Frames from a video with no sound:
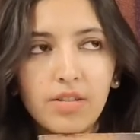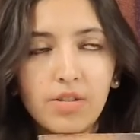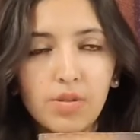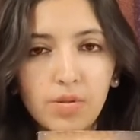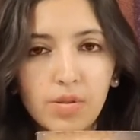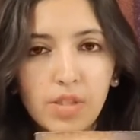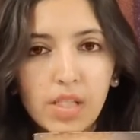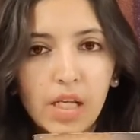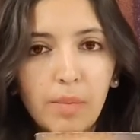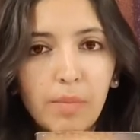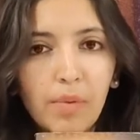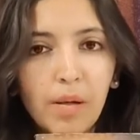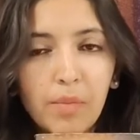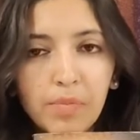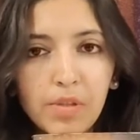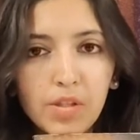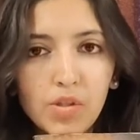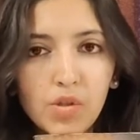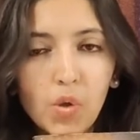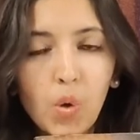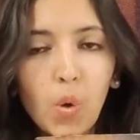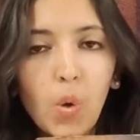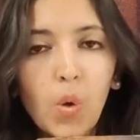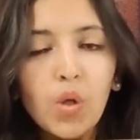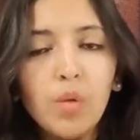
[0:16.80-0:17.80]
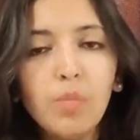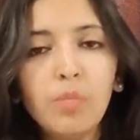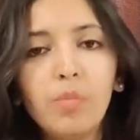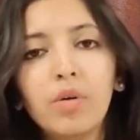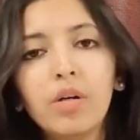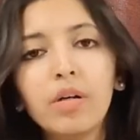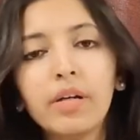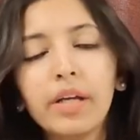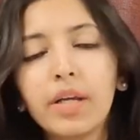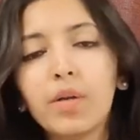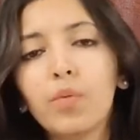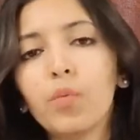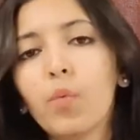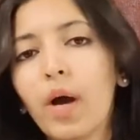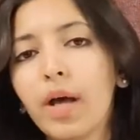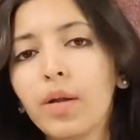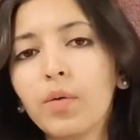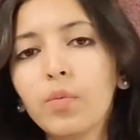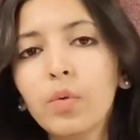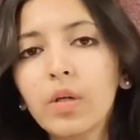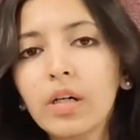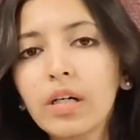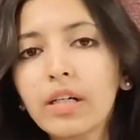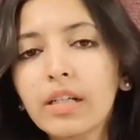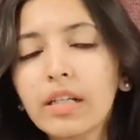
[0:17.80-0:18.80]
to sum up this whole book in
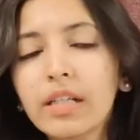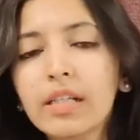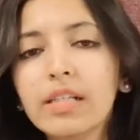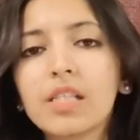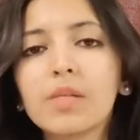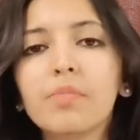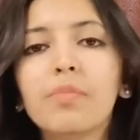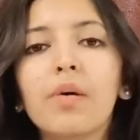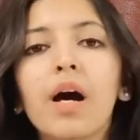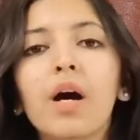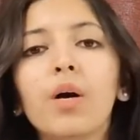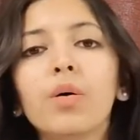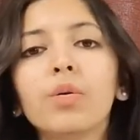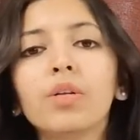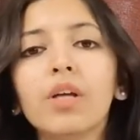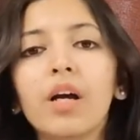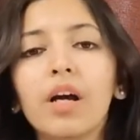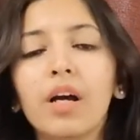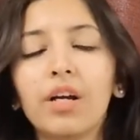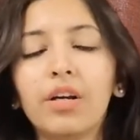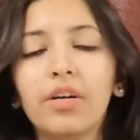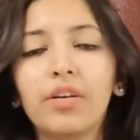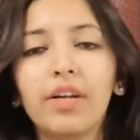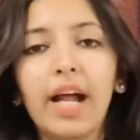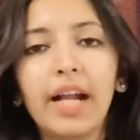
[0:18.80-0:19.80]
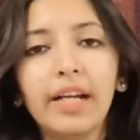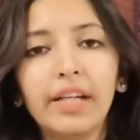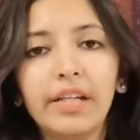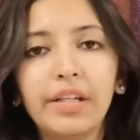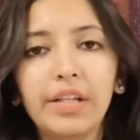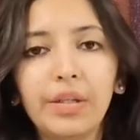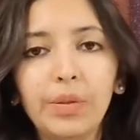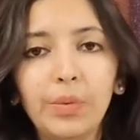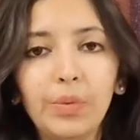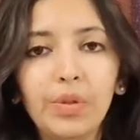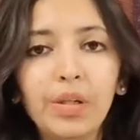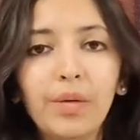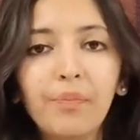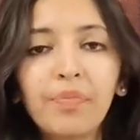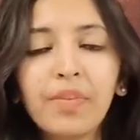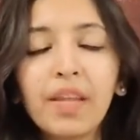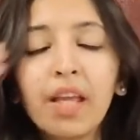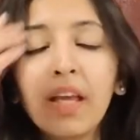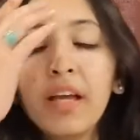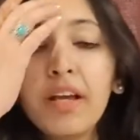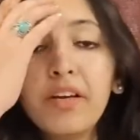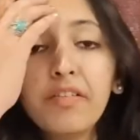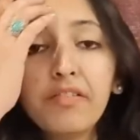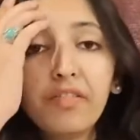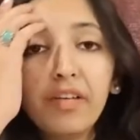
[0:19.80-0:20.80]
one word, it's about gratitude.
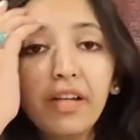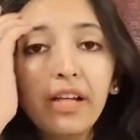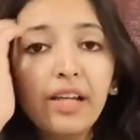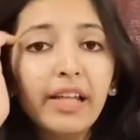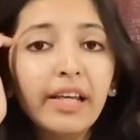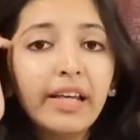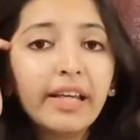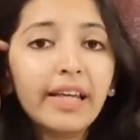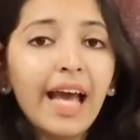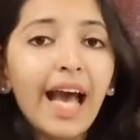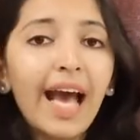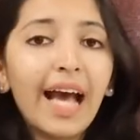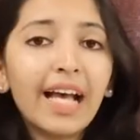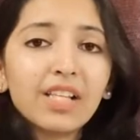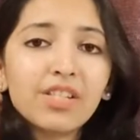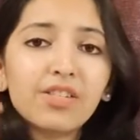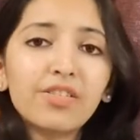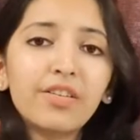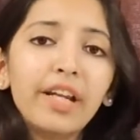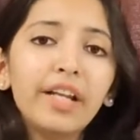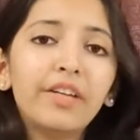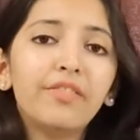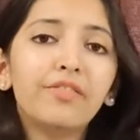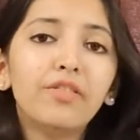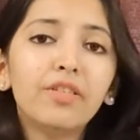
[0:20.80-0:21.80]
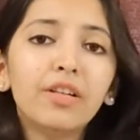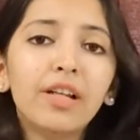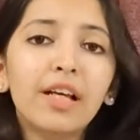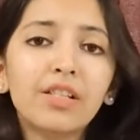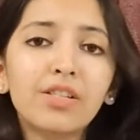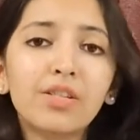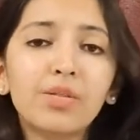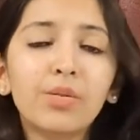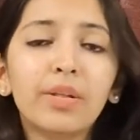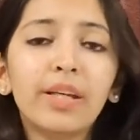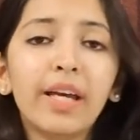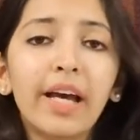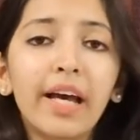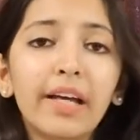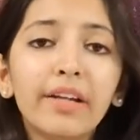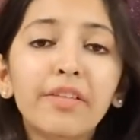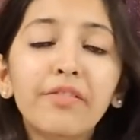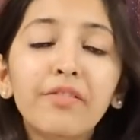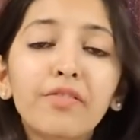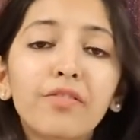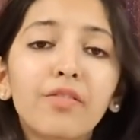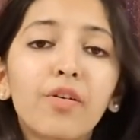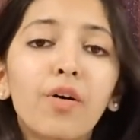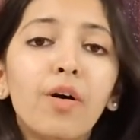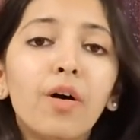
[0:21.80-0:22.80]
Feeling as grateful as you can
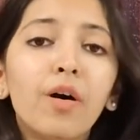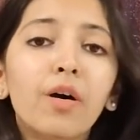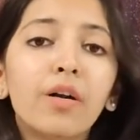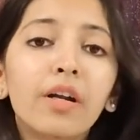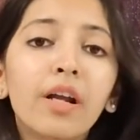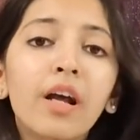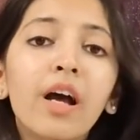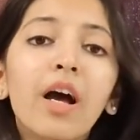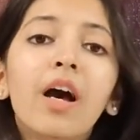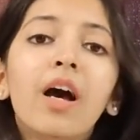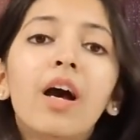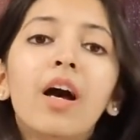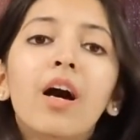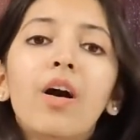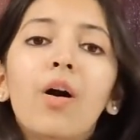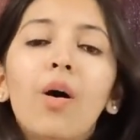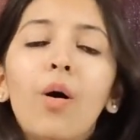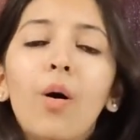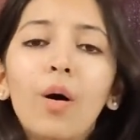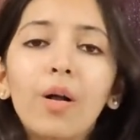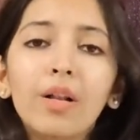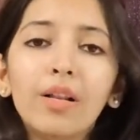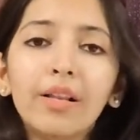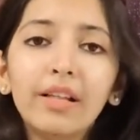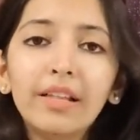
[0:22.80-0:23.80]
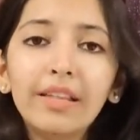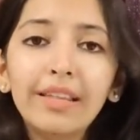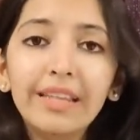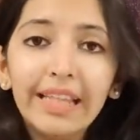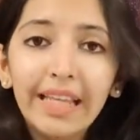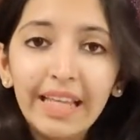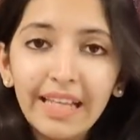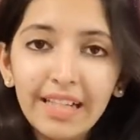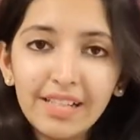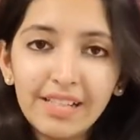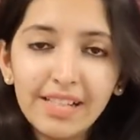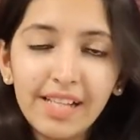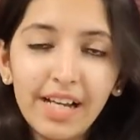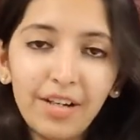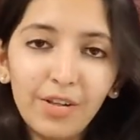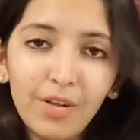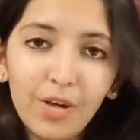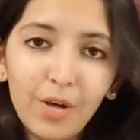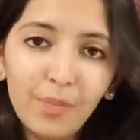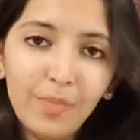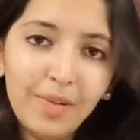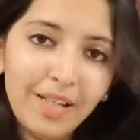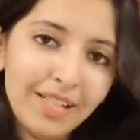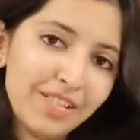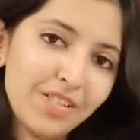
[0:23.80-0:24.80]
for all the things that
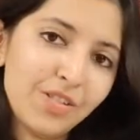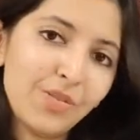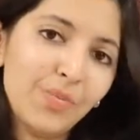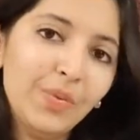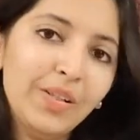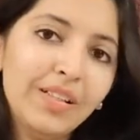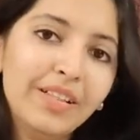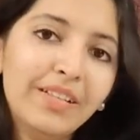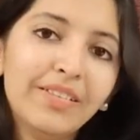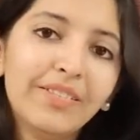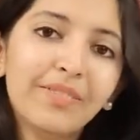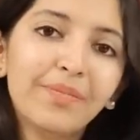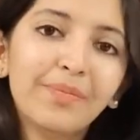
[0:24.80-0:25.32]
you're blessed with.